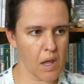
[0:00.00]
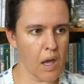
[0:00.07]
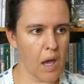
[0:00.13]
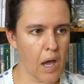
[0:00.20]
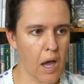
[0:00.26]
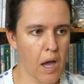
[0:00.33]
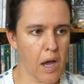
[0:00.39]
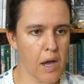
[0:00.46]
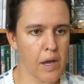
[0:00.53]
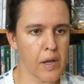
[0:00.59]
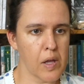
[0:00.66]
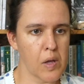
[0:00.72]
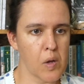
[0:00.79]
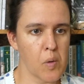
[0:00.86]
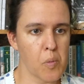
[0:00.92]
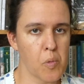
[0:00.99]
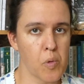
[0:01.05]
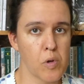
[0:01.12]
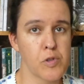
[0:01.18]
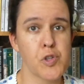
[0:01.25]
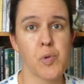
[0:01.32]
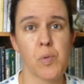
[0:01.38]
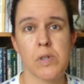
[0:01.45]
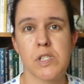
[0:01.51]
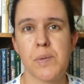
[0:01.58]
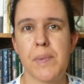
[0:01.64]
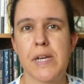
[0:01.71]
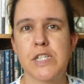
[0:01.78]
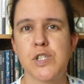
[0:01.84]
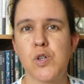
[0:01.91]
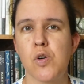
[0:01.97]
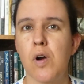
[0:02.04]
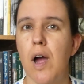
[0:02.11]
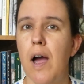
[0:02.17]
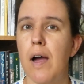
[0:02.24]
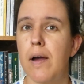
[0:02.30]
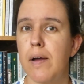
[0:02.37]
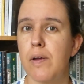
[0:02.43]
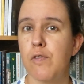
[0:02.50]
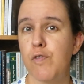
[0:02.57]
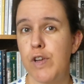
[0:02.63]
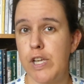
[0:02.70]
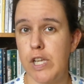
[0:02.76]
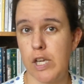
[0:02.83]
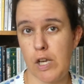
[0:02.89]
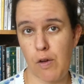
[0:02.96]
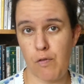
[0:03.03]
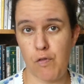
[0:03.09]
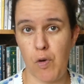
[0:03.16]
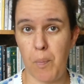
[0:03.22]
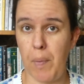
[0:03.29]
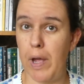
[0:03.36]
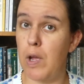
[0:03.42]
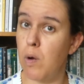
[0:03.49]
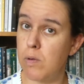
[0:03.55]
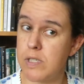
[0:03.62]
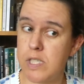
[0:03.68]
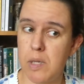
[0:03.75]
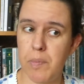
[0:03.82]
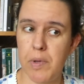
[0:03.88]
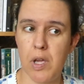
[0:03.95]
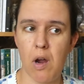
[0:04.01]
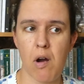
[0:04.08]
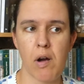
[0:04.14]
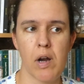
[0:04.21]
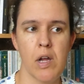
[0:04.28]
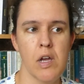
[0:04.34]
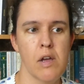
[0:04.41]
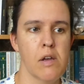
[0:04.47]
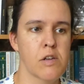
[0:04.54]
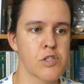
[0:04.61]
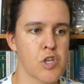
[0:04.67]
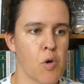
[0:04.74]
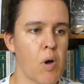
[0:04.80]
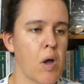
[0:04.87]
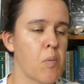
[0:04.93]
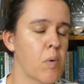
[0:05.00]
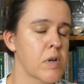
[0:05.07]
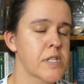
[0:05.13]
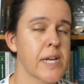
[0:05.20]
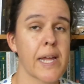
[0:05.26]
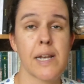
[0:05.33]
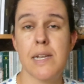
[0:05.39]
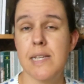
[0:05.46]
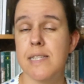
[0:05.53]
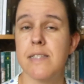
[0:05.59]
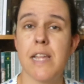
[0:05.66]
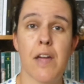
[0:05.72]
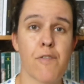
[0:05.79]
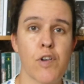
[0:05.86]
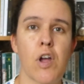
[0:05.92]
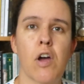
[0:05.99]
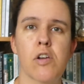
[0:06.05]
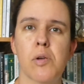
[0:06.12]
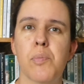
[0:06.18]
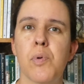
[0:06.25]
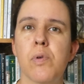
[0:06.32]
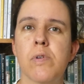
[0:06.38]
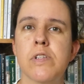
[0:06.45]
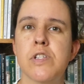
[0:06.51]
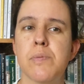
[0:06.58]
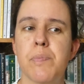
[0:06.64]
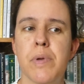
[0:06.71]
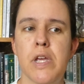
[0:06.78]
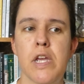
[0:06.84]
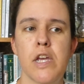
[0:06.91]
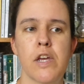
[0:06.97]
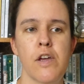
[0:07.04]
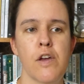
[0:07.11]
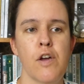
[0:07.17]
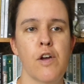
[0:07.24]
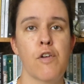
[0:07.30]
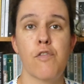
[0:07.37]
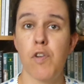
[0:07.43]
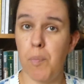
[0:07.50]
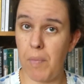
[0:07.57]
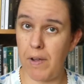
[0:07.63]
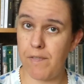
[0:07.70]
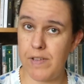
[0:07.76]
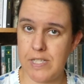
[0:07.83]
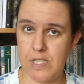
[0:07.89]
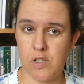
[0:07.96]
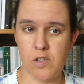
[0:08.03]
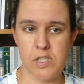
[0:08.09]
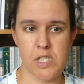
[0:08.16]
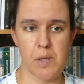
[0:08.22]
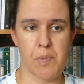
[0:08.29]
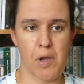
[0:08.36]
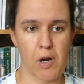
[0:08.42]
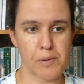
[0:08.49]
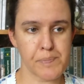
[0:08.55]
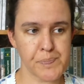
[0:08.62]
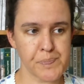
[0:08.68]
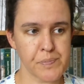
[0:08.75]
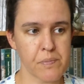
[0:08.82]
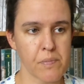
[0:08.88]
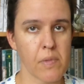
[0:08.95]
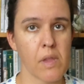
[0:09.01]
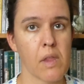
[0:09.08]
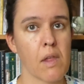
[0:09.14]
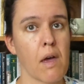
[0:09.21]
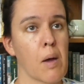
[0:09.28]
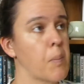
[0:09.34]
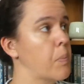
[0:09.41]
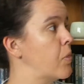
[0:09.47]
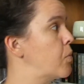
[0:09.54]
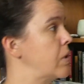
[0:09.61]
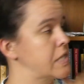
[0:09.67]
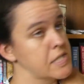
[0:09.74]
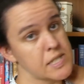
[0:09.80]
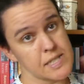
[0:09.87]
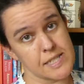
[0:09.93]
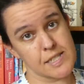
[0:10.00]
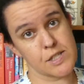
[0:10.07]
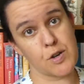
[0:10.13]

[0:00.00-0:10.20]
I do want to make sure I read enough from my own TBR, so I want at least every other book to be from my physical TBR, which is